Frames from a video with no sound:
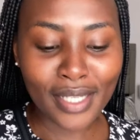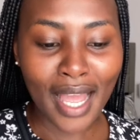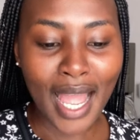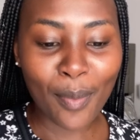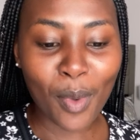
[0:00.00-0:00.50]

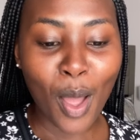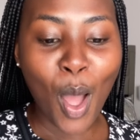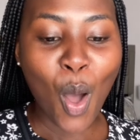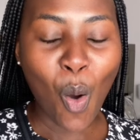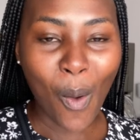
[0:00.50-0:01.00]
time
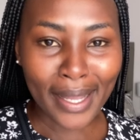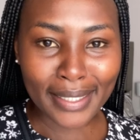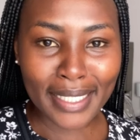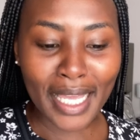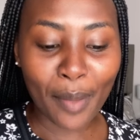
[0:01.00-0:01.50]

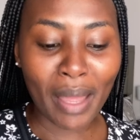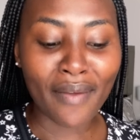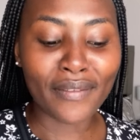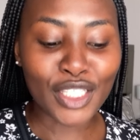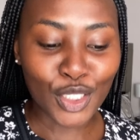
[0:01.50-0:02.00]
waxing my
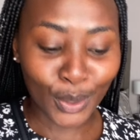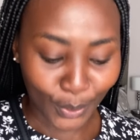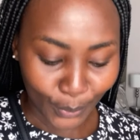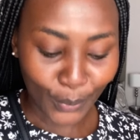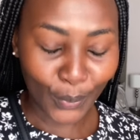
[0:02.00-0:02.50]

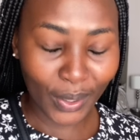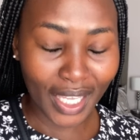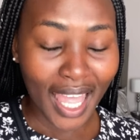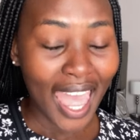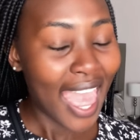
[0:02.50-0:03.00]
vizu,
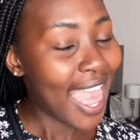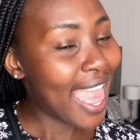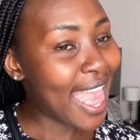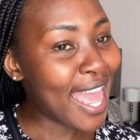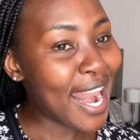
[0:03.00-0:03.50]

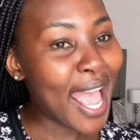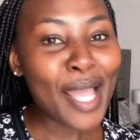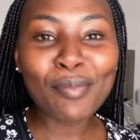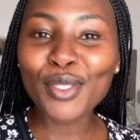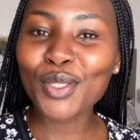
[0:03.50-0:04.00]
and
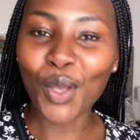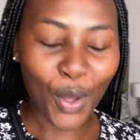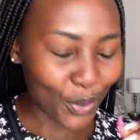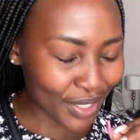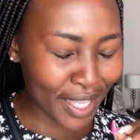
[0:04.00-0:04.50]
I'm
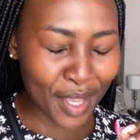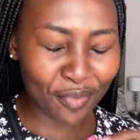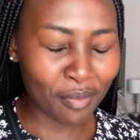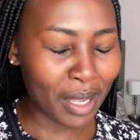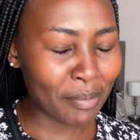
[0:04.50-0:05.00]
so scared
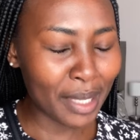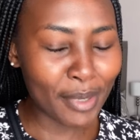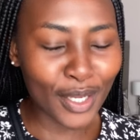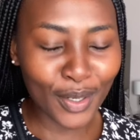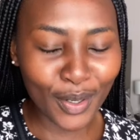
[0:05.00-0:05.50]
for my baby
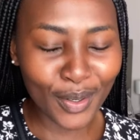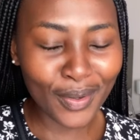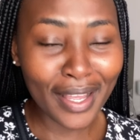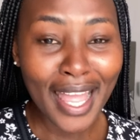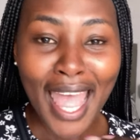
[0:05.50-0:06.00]
girl.
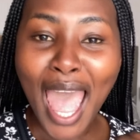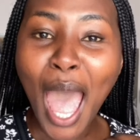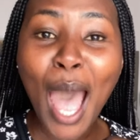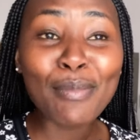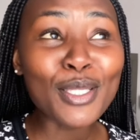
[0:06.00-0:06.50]

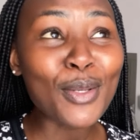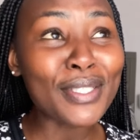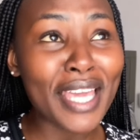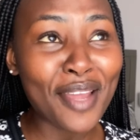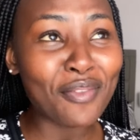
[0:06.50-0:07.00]
I'm so
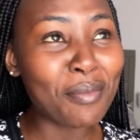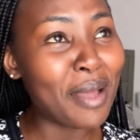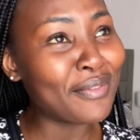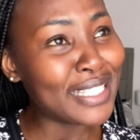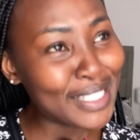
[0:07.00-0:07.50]
scared for my
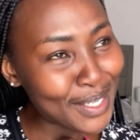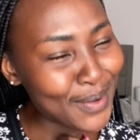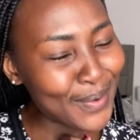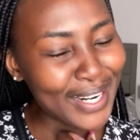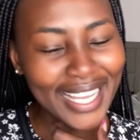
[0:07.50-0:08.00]

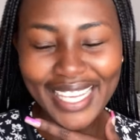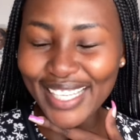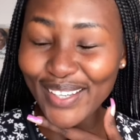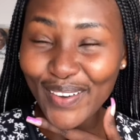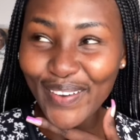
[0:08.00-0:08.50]
vizu,
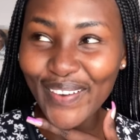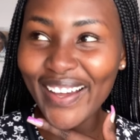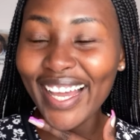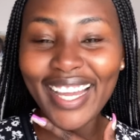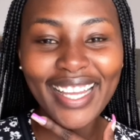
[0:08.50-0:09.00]

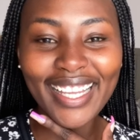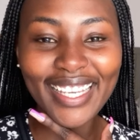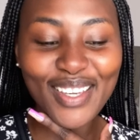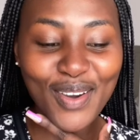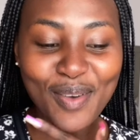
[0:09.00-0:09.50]
like
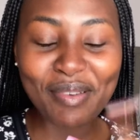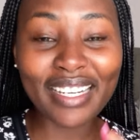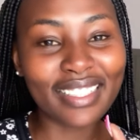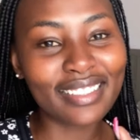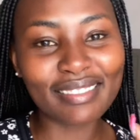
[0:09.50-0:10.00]
yo. But
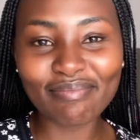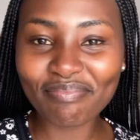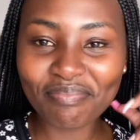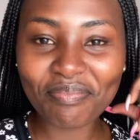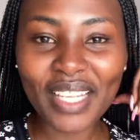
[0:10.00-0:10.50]
I'll
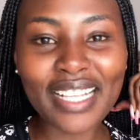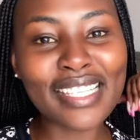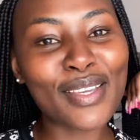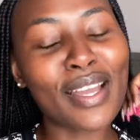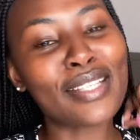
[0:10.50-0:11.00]

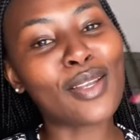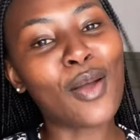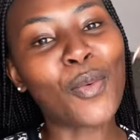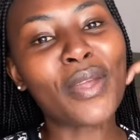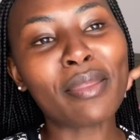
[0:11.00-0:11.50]
take you guys
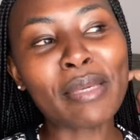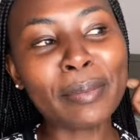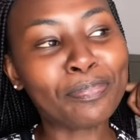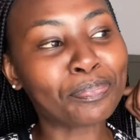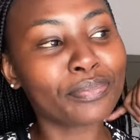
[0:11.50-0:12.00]
along with me.